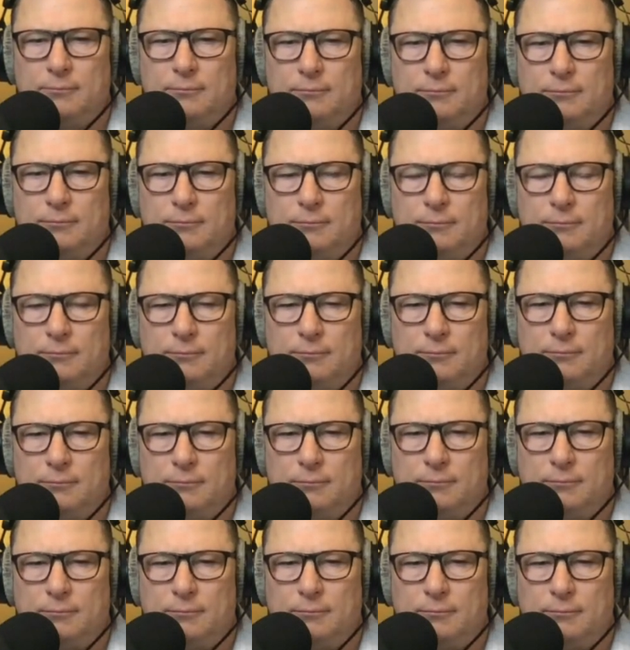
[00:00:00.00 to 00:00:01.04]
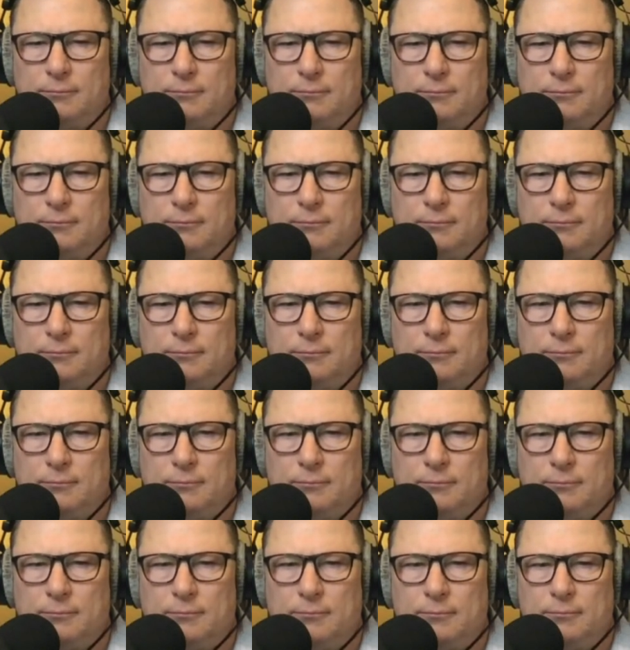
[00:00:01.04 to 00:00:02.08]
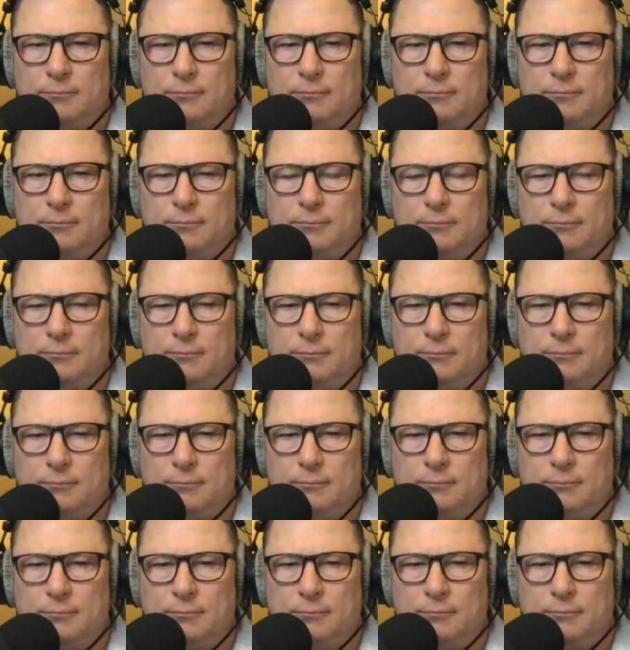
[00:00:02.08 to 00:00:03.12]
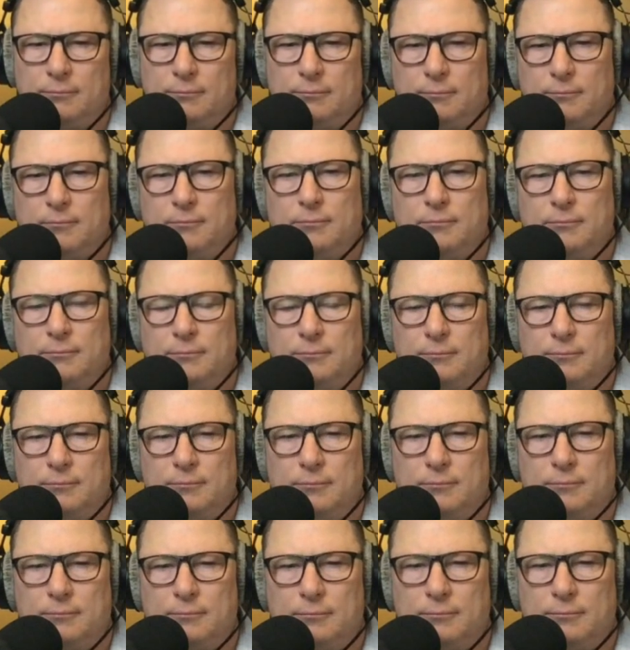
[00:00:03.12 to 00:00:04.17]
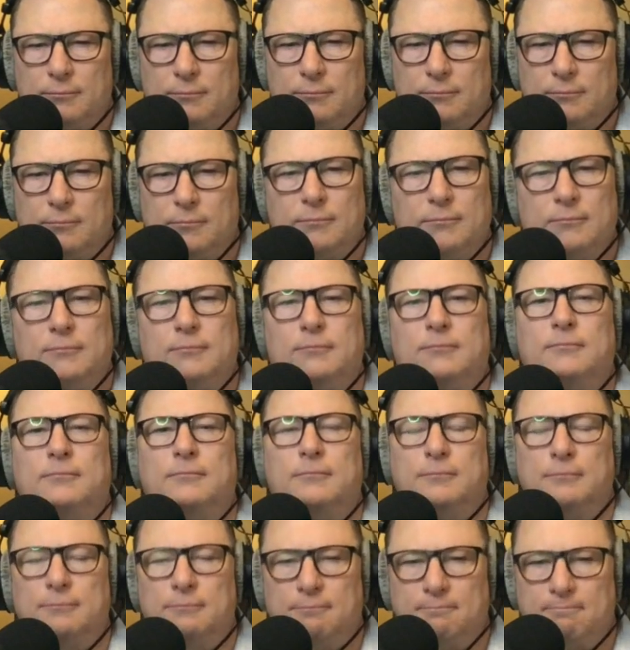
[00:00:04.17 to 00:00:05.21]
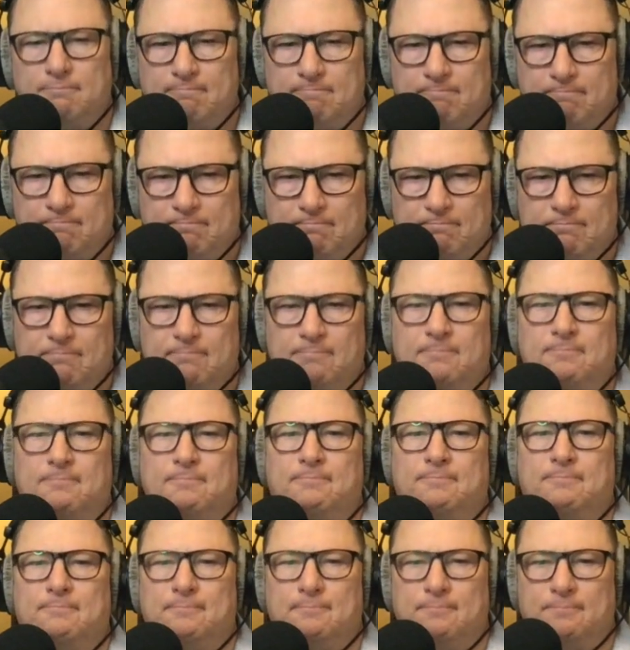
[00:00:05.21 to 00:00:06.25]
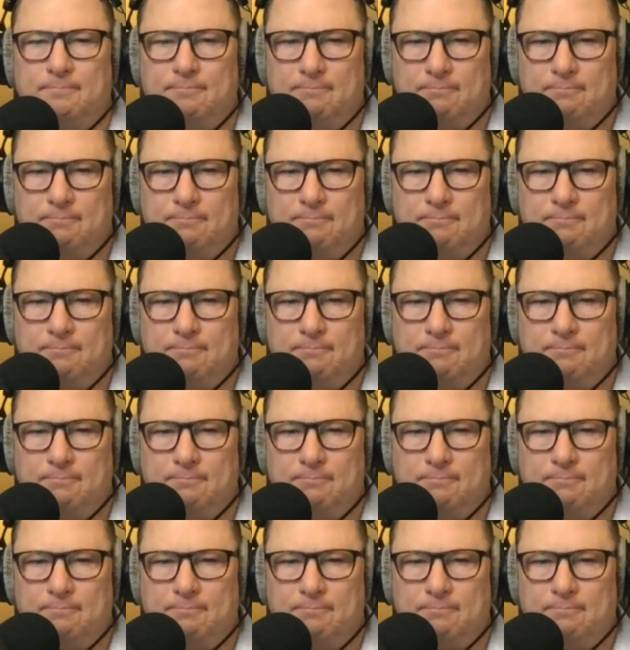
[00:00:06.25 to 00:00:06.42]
[no speech]